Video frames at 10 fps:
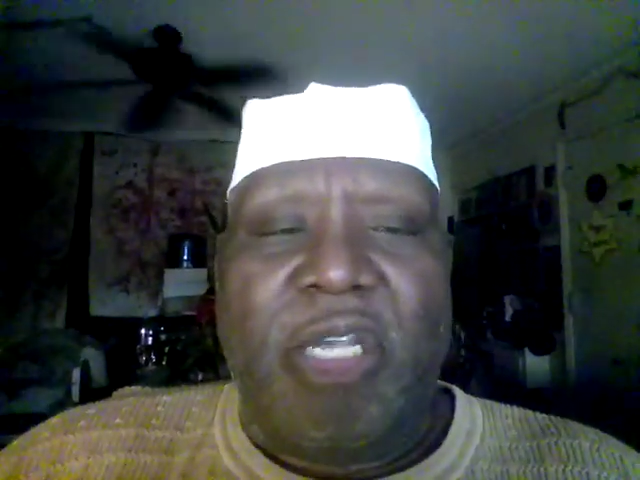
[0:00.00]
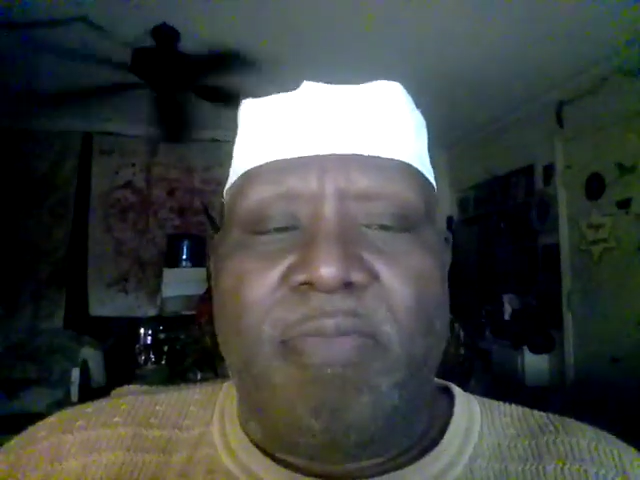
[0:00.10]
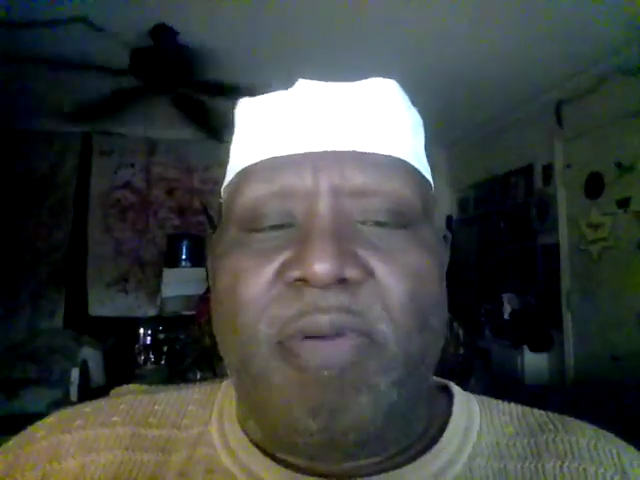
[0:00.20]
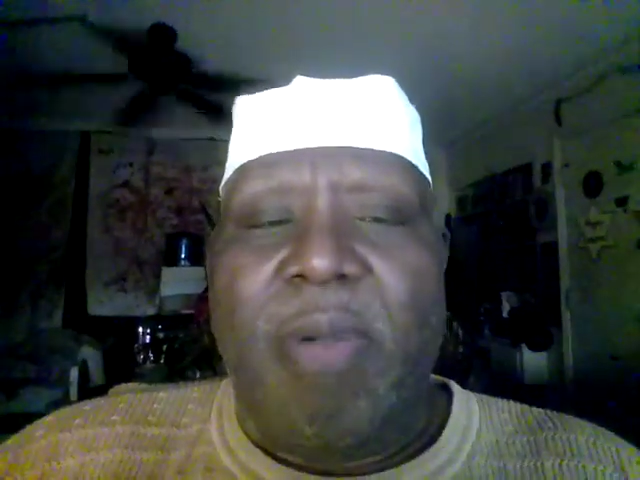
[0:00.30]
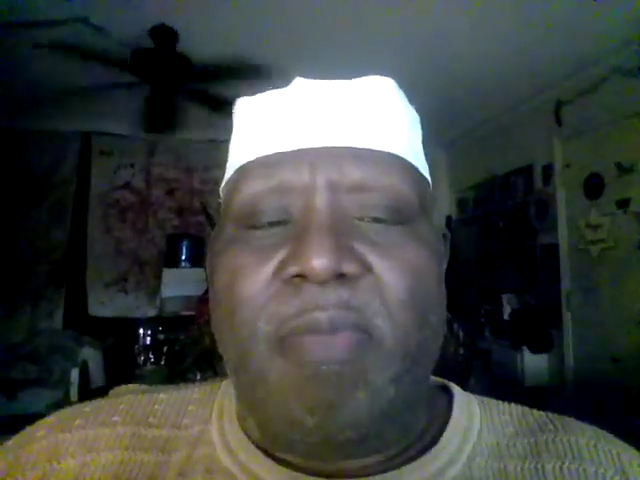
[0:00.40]

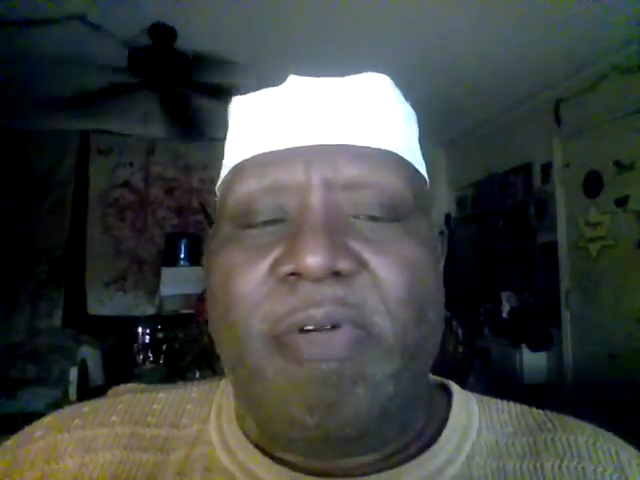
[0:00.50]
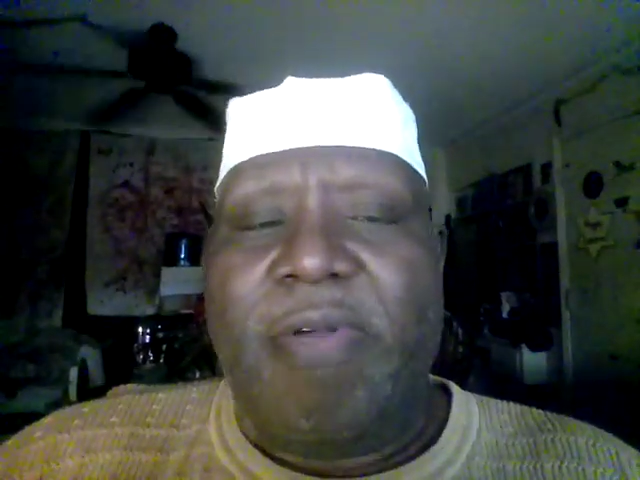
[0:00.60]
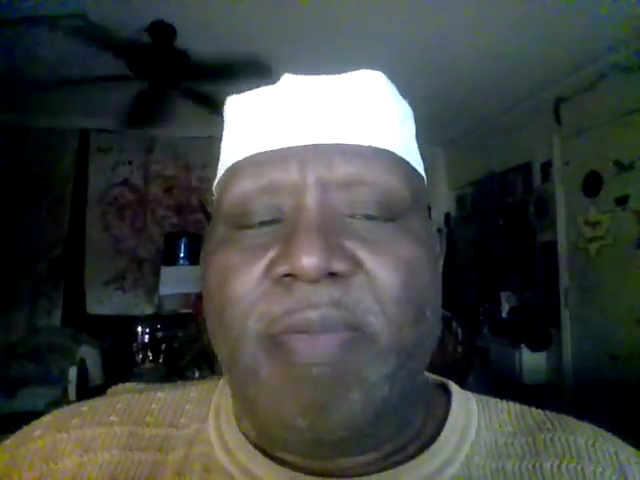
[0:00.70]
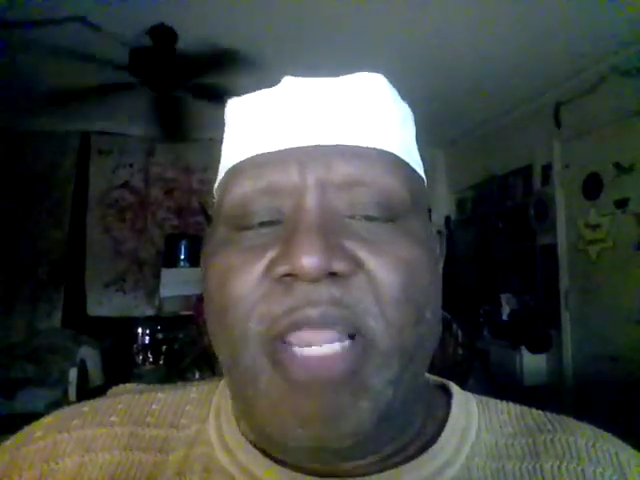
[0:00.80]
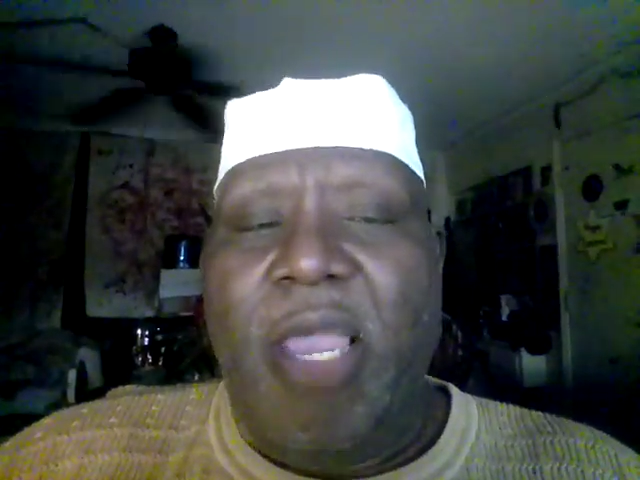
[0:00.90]
Jambo mambo
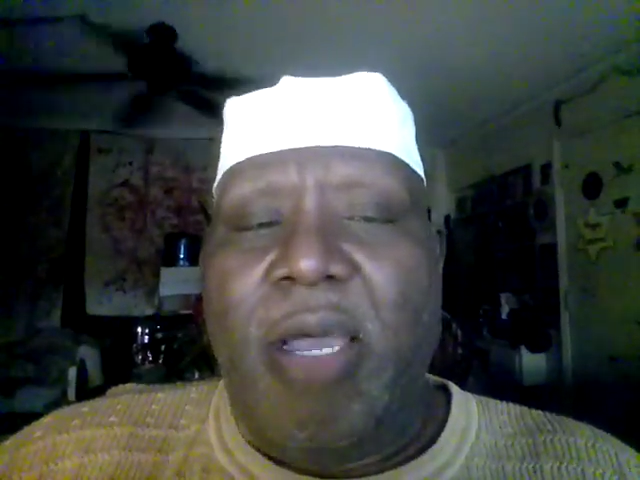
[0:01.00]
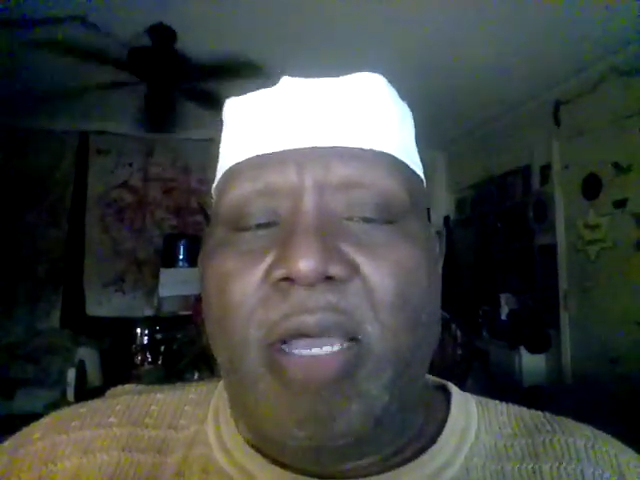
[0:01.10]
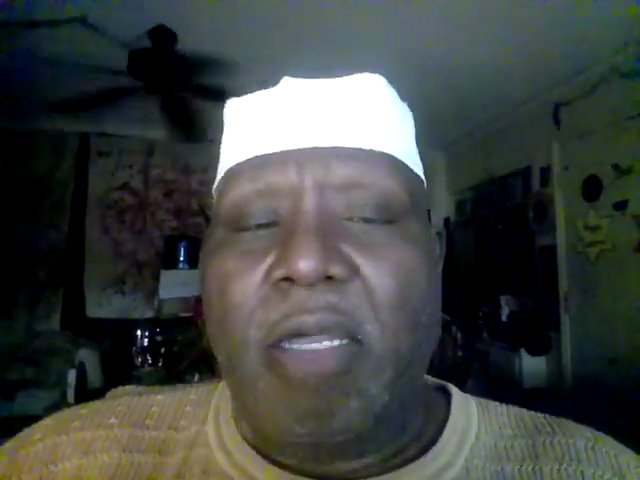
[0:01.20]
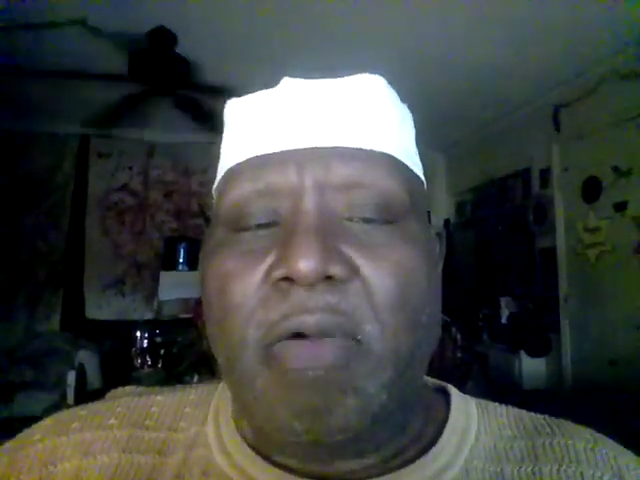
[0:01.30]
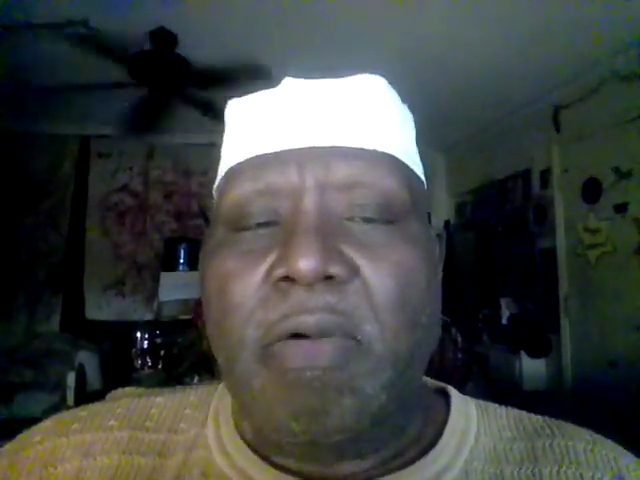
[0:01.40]
familia
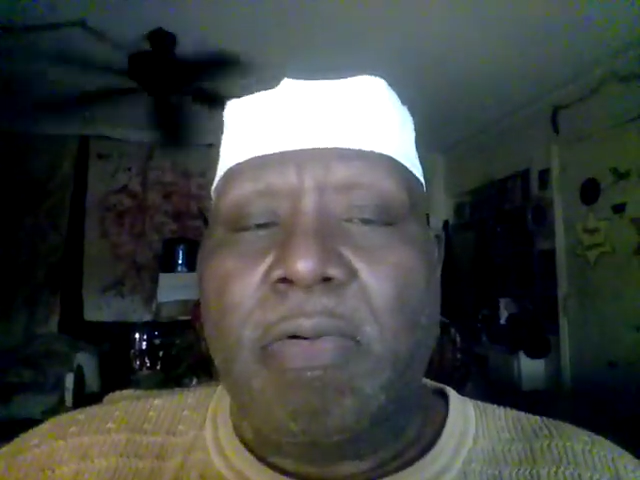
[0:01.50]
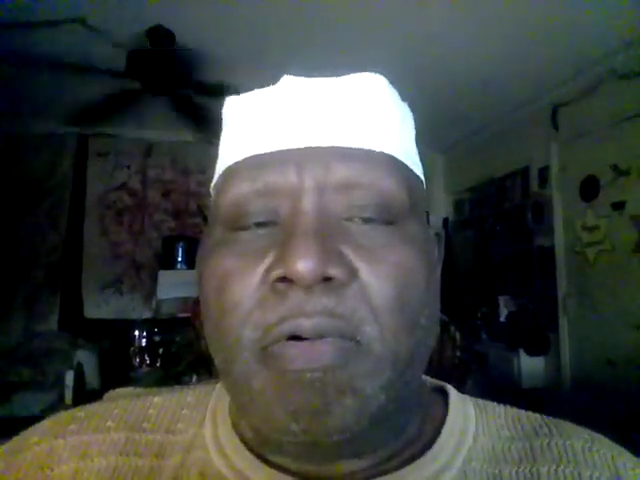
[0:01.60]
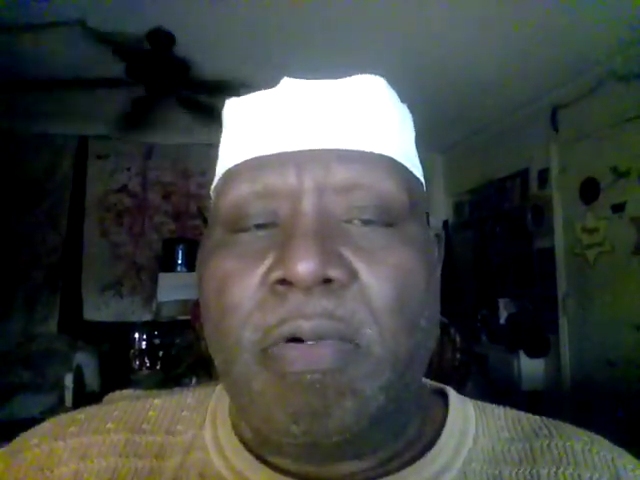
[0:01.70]
angu.